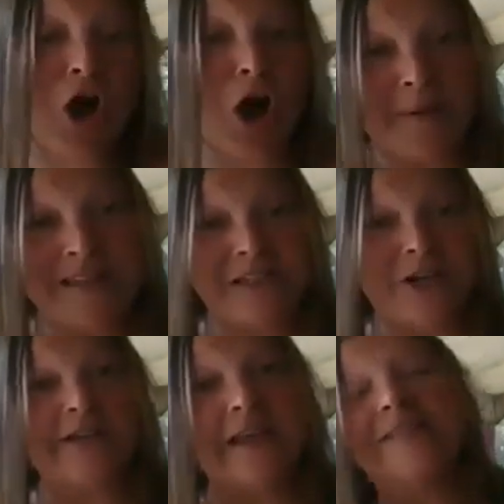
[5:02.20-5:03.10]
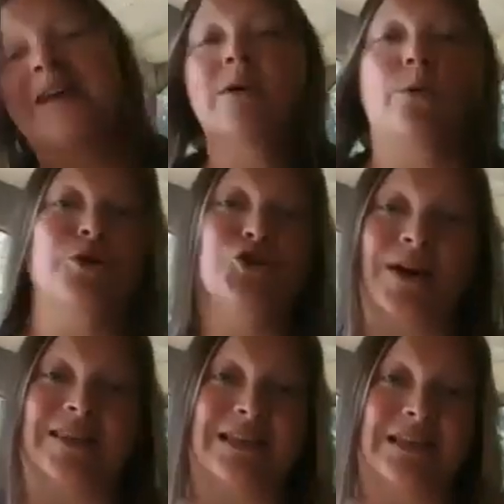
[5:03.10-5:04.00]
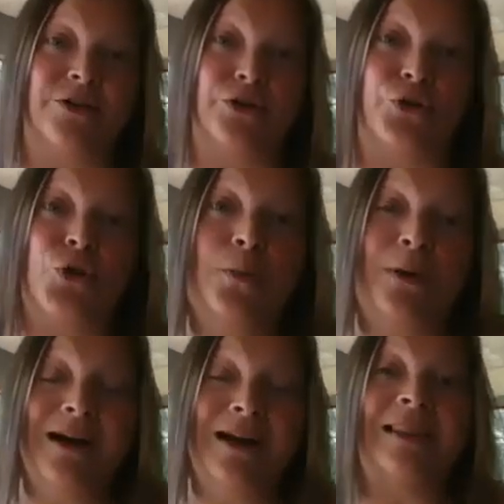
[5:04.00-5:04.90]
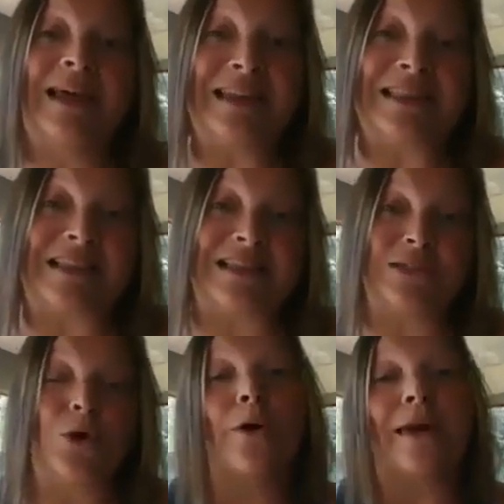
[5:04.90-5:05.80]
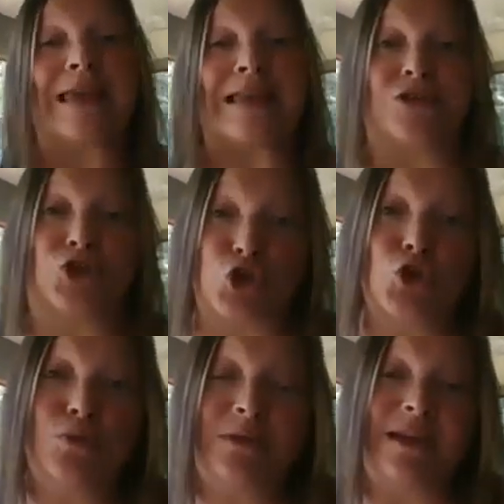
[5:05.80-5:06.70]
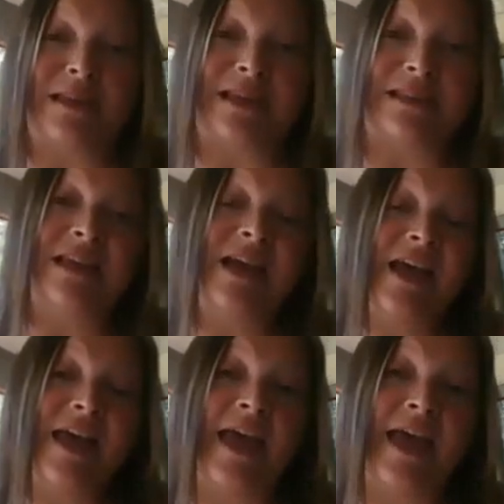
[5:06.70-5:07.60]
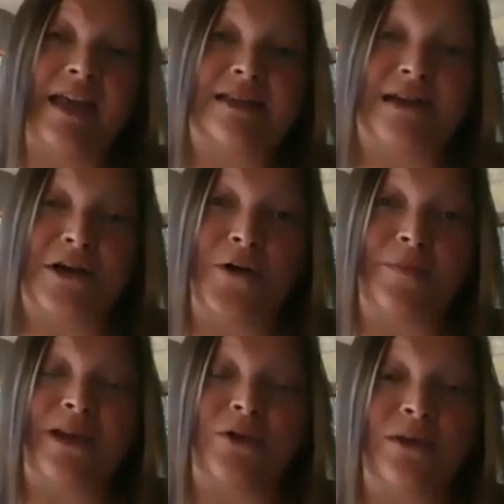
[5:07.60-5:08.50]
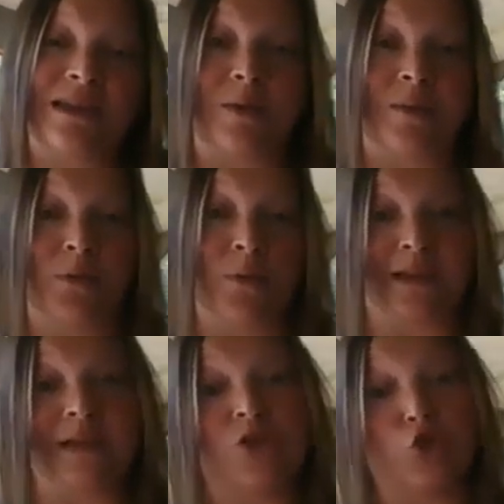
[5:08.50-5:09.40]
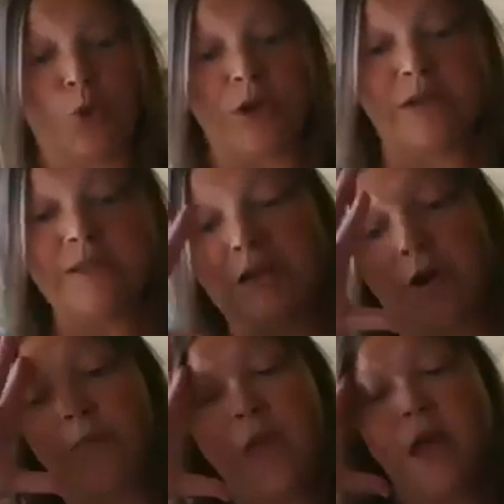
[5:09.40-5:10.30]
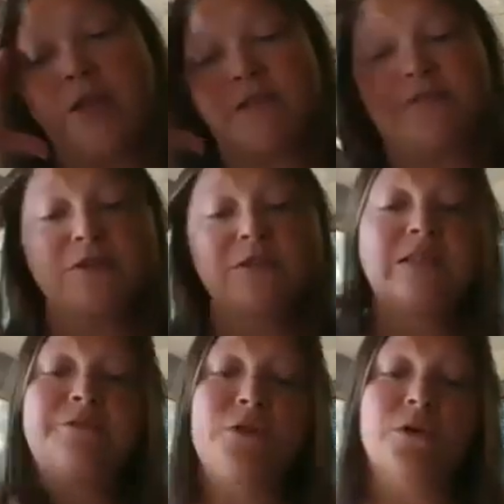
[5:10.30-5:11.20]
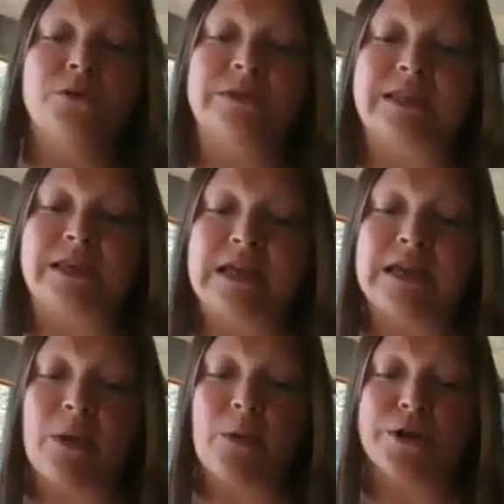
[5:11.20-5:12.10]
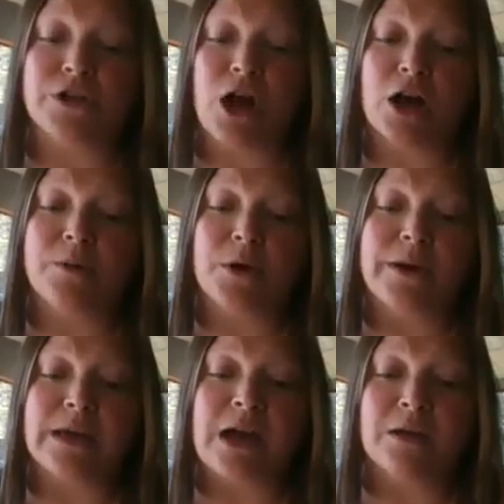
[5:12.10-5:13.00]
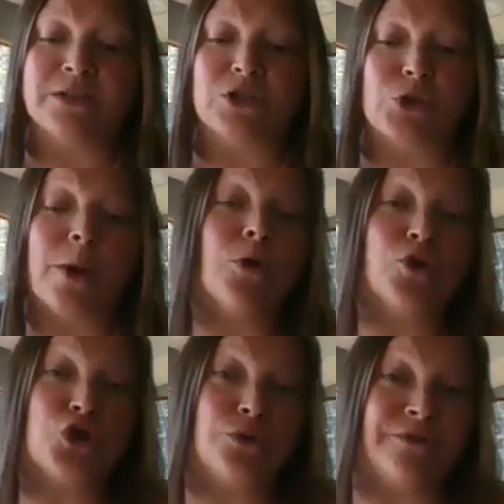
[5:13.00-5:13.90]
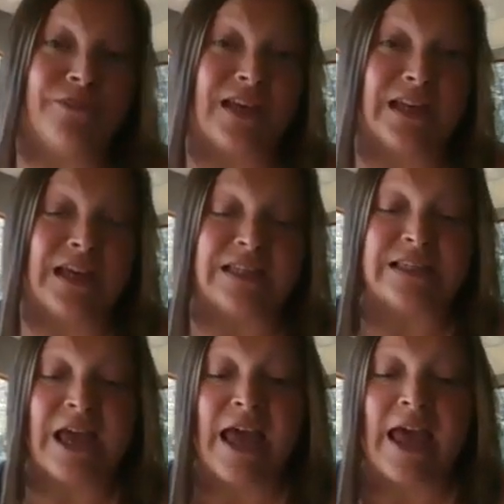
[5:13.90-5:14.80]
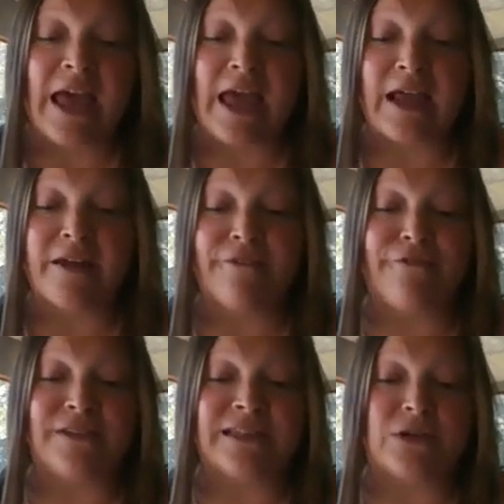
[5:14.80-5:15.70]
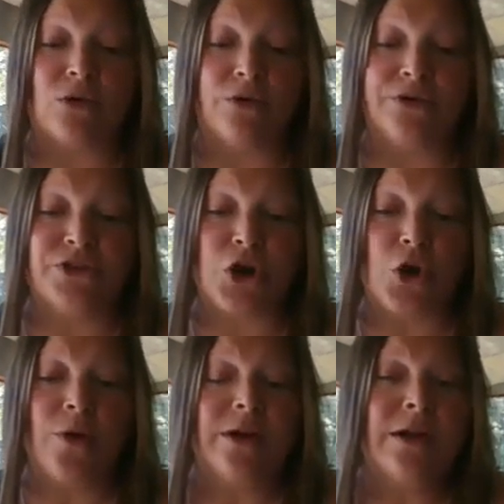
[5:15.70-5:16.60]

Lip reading: commented on it that they were interested in a group like this or in a Zoom like this. And I know these people would like to join us. So the first and foremost thing I want to talk about, it comes to emotional feelings and physical. So